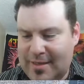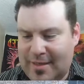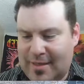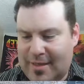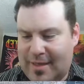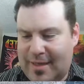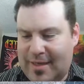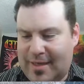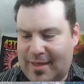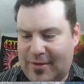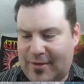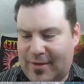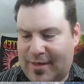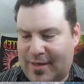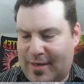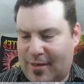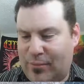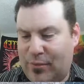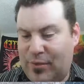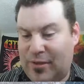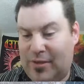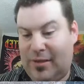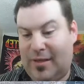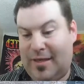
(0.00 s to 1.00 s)
I don't care. I'll
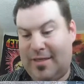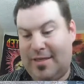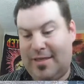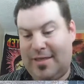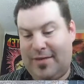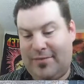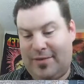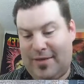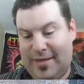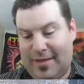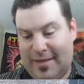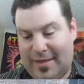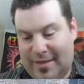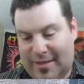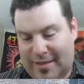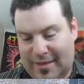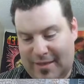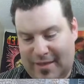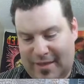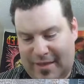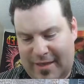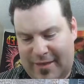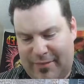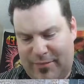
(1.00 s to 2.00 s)
put a lot of stuff on this.
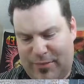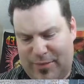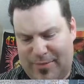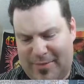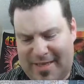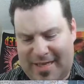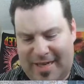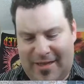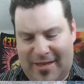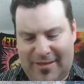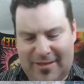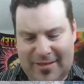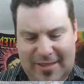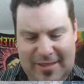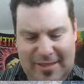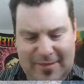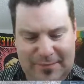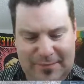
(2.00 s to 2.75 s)
I'll put metallics.